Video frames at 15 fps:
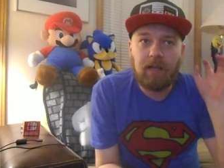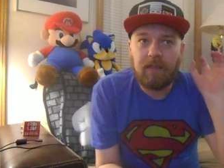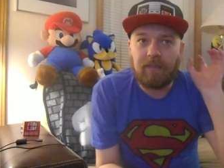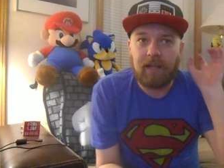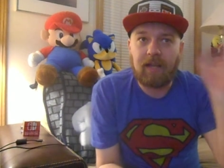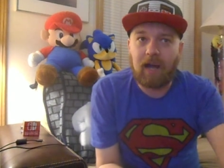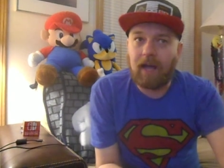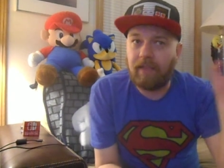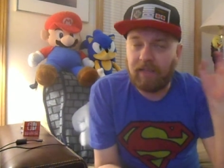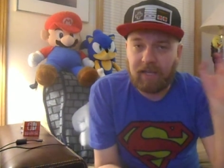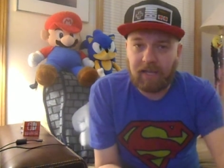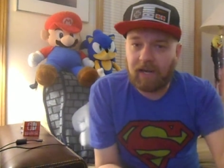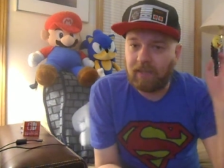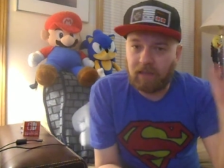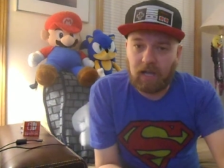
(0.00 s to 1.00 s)
They got they
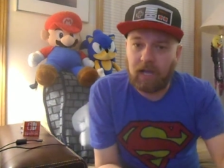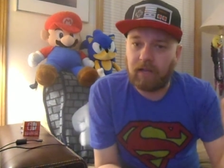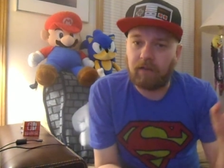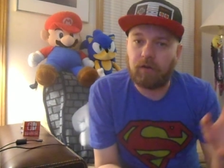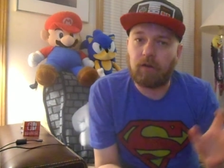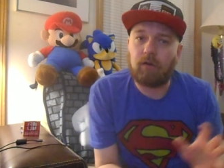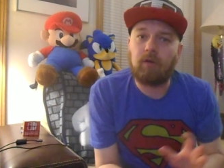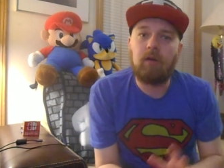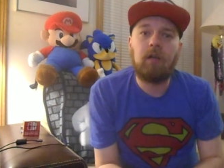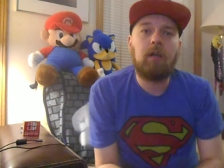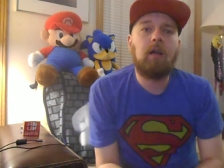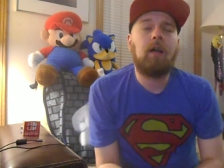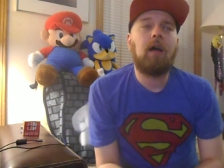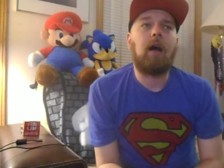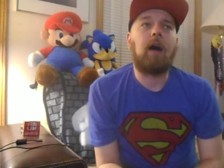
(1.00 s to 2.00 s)
get online, you know.
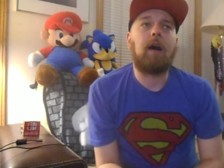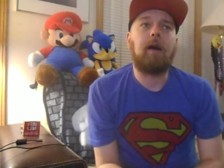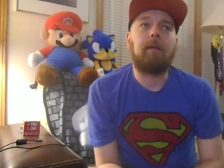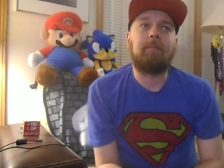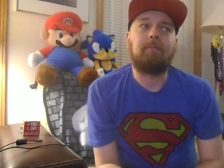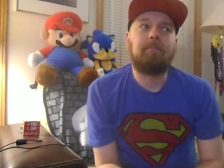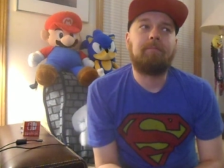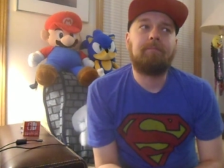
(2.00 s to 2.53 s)
Um,